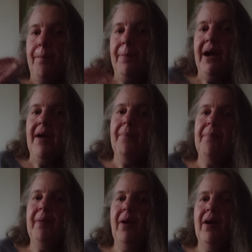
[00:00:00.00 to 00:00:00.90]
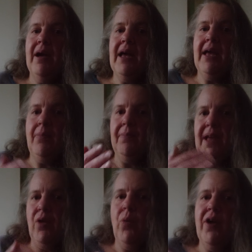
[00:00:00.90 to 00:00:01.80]
But by
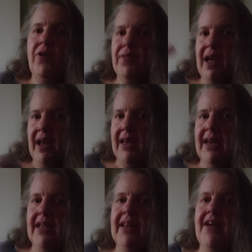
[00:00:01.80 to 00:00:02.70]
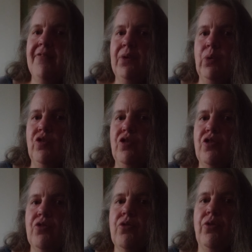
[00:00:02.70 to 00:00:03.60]
being aware of that and letting that filter
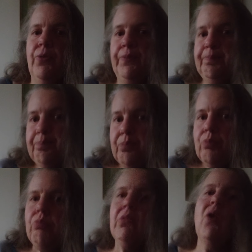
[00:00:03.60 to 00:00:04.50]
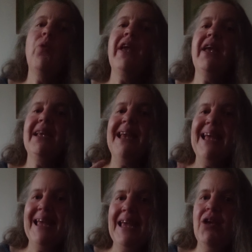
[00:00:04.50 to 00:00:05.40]
through, we can
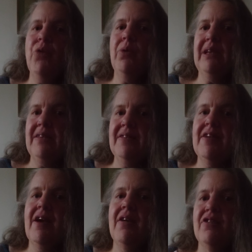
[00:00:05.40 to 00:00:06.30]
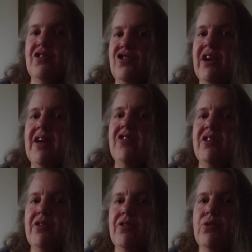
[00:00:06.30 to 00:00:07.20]
equally start to change
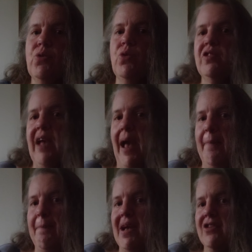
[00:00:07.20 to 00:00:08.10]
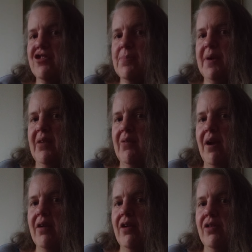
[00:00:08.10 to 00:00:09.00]
our thoughts and match up our
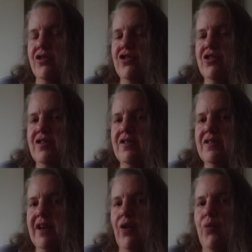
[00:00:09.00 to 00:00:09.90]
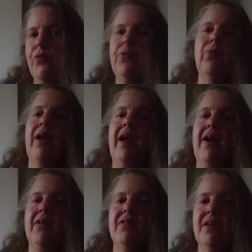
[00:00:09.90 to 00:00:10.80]
unconscious self,
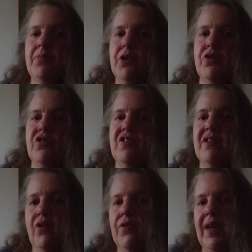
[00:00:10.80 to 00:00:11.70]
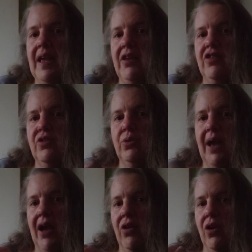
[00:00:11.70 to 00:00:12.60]
our subconscious self, into
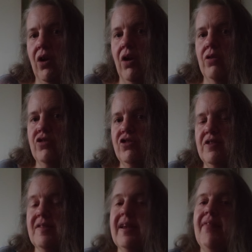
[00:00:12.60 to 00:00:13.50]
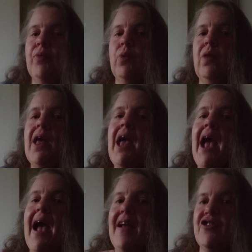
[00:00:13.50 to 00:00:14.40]
our conscious level,
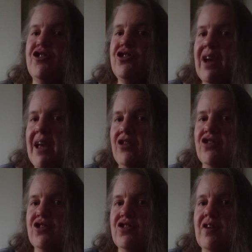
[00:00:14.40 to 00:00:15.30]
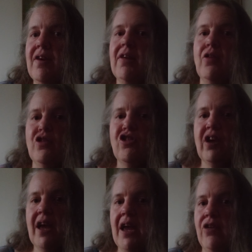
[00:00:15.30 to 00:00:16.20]
and change the dialogue,
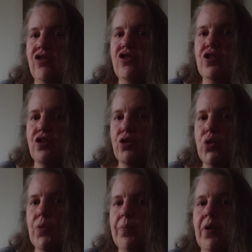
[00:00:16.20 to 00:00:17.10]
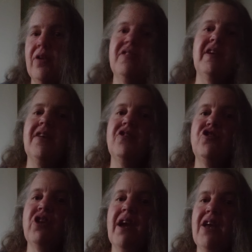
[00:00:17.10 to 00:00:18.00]
change the thought process,
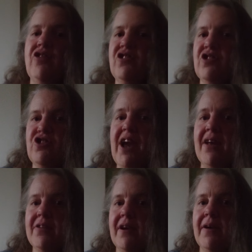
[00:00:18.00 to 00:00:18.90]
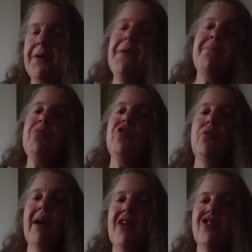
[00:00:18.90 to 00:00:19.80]
change the chatter
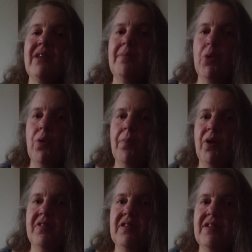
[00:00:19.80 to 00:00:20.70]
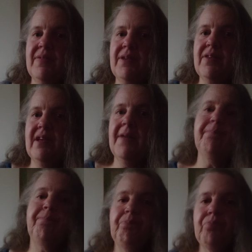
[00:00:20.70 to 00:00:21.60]
to actually more positivity.